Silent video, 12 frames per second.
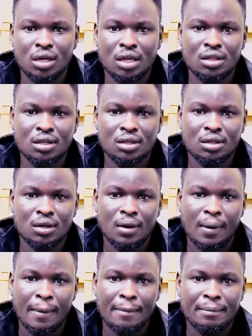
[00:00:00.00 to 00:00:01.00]
I think
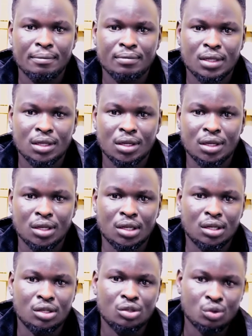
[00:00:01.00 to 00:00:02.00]

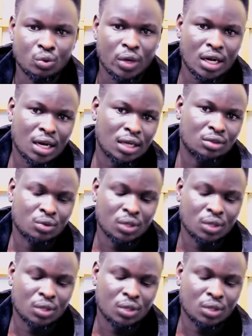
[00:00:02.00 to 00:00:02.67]
he'll do well at